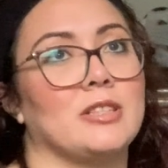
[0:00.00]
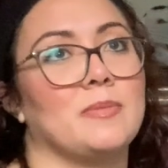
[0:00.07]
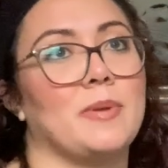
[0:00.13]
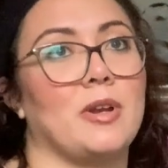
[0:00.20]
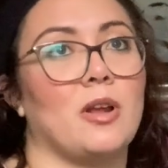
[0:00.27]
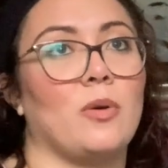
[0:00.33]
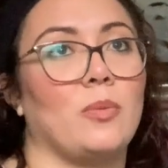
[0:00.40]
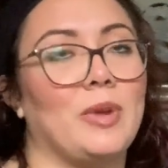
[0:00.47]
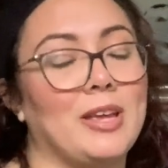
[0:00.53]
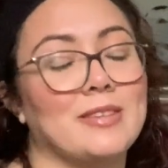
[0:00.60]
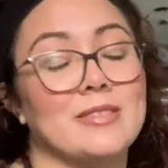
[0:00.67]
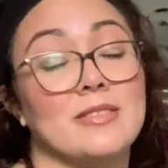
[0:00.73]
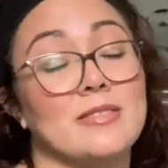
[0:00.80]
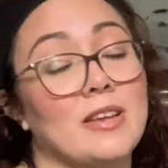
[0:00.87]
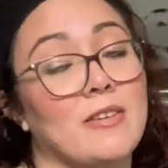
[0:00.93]
been a week
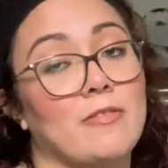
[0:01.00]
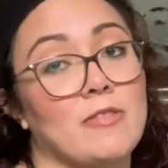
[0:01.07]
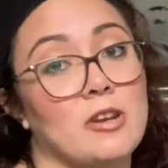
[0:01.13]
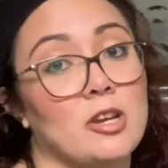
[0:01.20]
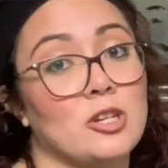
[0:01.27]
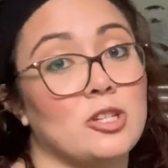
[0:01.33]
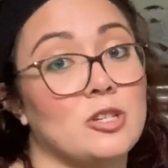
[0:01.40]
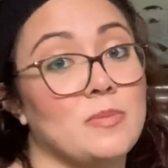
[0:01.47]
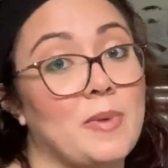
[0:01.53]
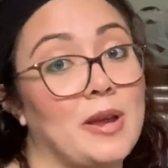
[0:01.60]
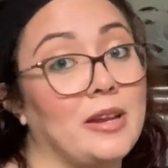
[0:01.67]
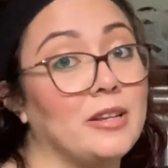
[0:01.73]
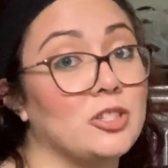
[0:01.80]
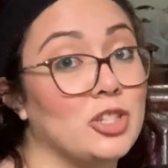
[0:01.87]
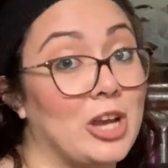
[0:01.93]
since I finished
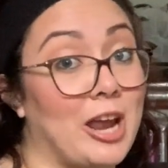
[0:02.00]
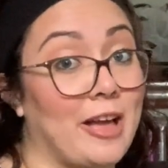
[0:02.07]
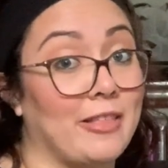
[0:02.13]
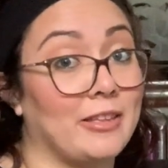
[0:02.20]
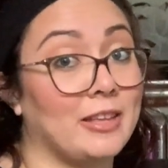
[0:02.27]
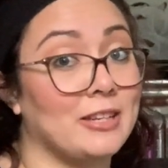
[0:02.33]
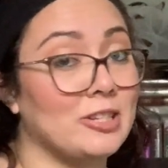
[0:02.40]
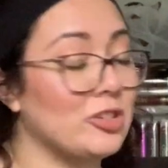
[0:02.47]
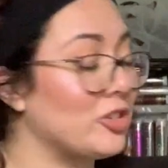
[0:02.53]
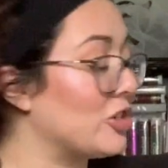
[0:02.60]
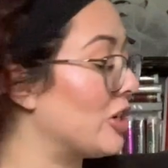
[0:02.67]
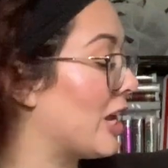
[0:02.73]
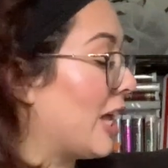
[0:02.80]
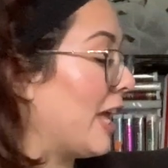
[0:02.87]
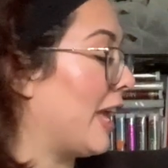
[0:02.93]
my
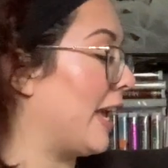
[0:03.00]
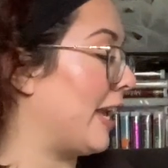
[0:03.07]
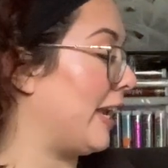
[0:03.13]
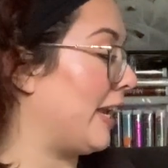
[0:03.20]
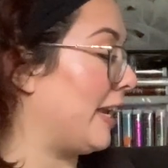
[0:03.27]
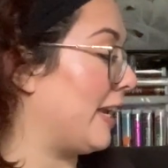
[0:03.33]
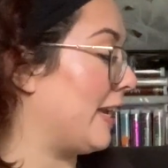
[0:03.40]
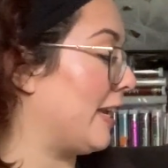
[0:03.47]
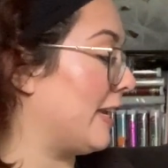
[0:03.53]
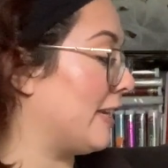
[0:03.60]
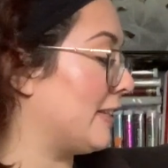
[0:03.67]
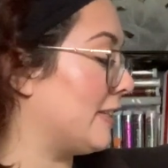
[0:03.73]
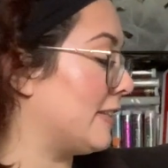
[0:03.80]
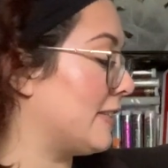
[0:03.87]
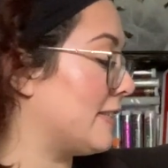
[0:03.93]
challenge,
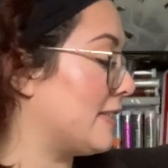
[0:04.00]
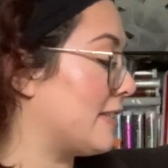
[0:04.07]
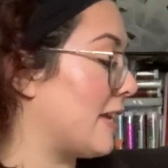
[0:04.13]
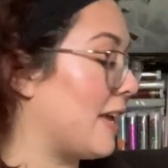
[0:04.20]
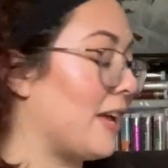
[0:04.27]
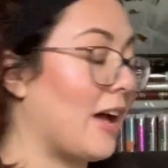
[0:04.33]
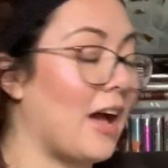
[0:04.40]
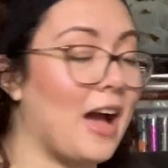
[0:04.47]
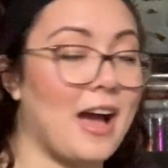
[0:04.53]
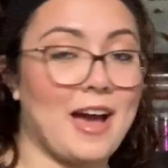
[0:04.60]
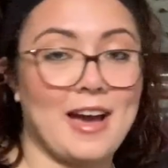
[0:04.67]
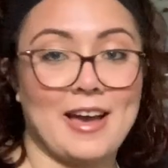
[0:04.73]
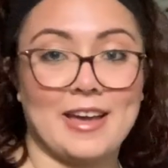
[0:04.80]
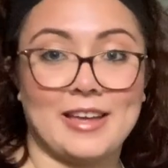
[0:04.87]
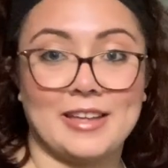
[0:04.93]
and
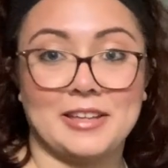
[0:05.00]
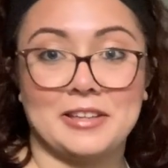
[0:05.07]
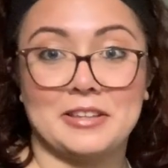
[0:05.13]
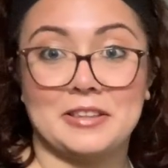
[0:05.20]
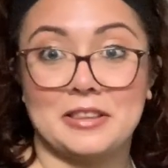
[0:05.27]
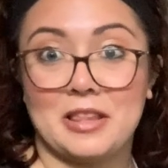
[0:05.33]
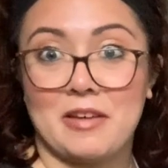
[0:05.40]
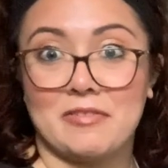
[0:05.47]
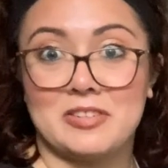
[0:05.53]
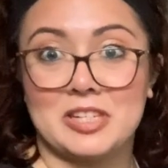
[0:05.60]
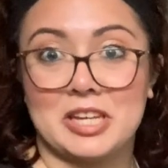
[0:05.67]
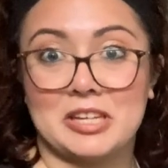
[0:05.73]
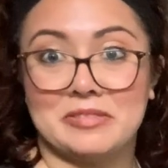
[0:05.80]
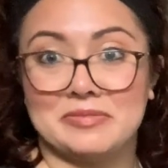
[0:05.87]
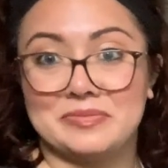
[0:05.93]
I loved
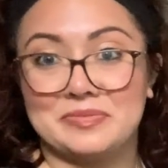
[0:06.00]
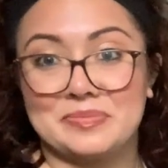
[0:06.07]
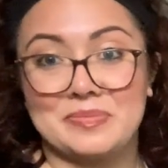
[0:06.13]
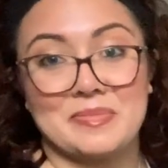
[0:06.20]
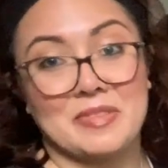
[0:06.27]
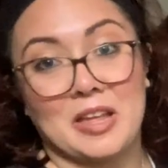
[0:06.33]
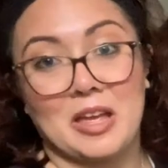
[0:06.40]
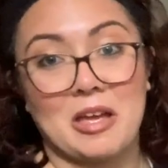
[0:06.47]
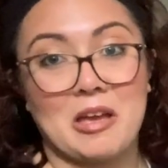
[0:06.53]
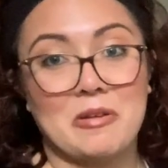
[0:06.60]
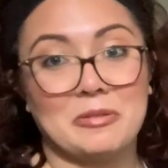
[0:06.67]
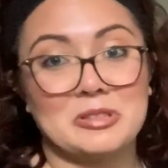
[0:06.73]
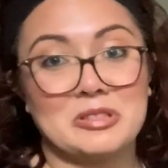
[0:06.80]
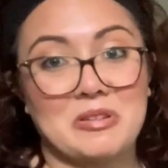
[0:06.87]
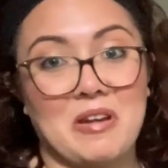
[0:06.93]
it. It
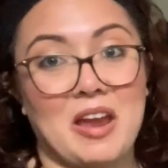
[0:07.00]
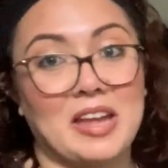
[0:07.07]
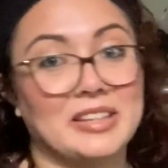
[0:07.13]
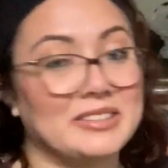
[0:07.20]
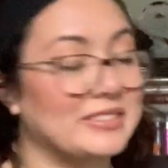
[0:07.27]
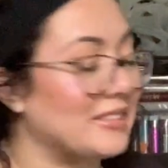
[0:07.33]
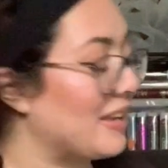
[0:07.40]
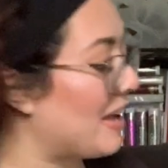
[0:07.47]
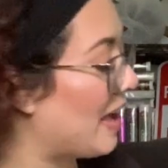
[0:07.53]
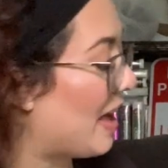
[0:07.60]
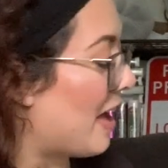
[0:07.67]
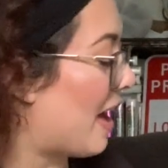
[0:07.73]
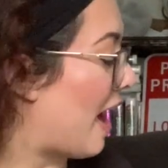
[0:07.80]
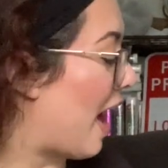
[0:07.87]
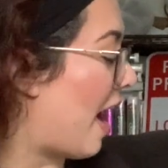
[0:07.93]
was great.
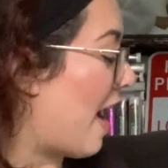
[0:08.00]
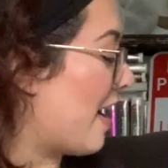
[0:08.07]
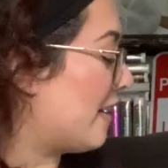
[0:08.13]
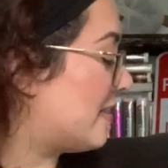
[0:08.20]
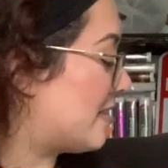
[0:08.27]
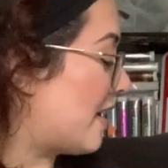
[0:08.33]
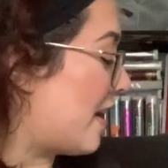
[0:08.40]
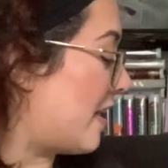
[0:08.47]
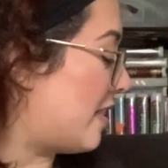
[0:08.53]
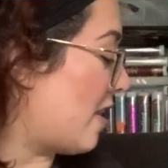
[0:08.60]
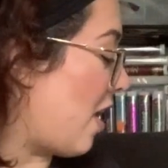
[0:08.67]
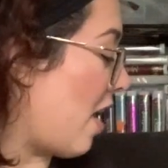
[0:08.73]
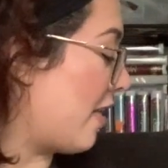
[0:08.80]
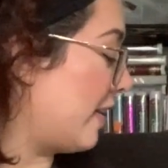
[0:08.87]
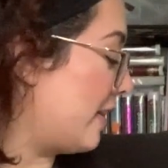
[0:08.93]
I did the
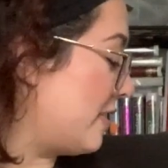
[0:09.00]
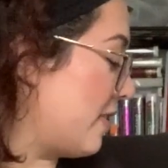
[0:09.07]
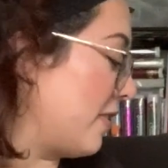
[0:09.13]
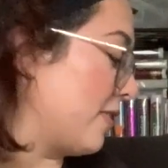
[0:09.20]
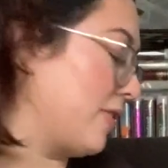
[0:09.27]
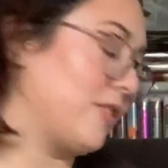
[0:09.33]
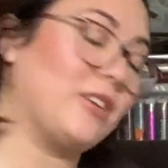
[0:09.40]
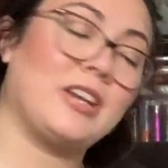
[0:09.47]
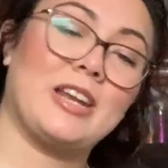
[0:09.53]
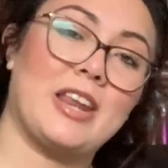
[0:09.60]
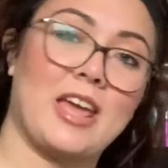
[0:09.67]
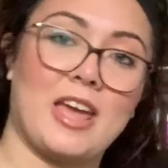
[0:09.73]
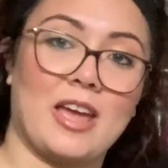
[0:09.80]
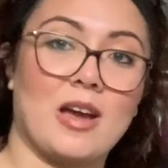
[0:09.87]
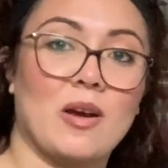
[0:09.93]
Holly Dolke
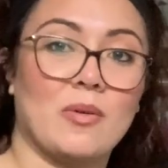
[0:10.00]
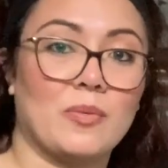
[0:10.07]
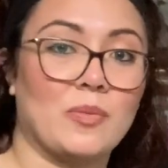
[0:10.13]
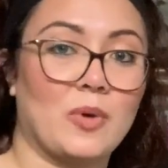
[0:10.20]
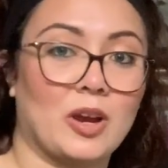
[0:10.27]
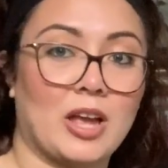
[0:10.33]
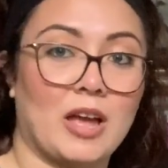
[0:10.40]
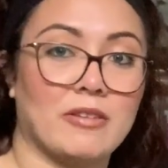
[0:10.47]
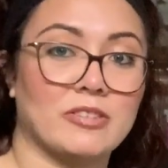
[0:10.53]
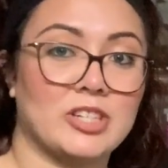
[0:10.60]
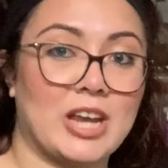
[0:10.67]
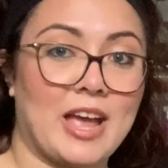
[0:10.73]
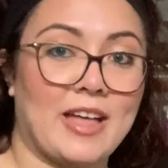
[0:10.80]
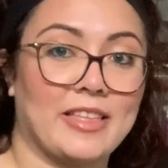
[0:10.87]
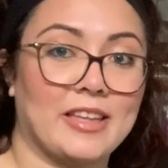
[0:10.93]
30-day workout
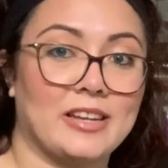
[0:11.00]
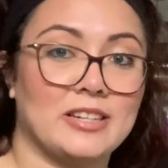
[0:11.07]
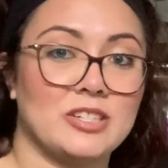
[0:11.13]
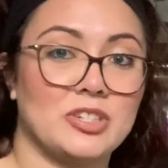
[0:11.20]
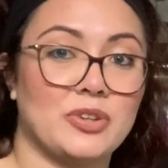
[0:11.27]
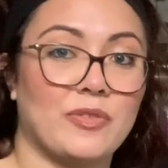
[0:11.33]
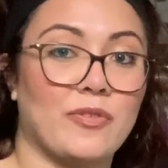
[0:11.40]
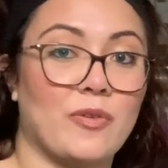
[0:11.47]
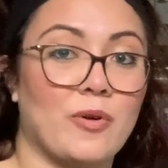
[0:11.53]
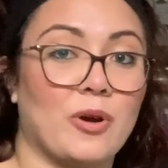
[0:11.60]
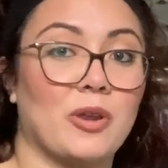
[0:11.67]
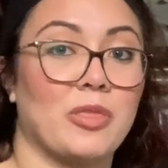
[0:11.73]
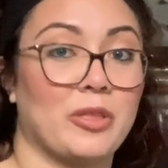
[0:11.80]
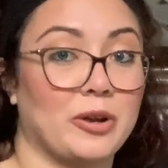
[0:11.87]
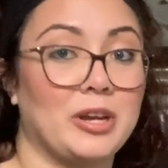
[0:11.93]
challenge
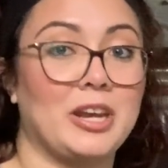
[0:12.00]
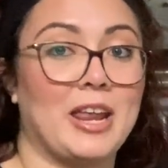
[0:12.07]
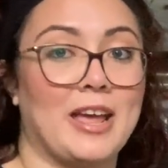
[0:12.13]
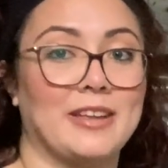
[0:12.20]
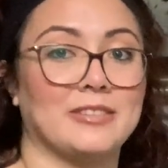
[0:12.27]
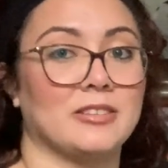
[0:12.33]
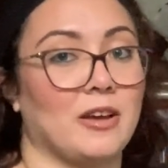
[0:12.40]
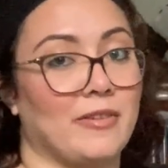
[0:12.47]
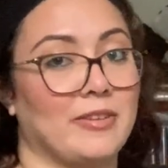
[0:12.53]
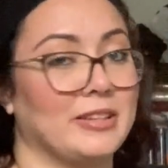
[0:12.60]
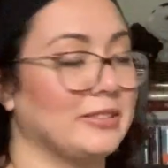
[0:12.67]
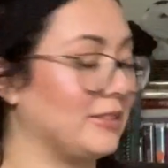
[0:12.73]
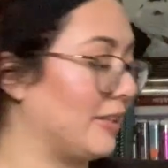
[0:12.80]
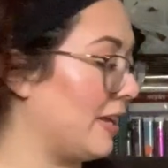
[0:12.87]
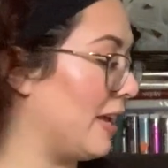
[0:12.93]
for 30 days
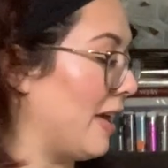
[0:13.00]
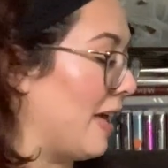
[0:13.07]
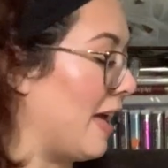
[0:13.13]
obviously,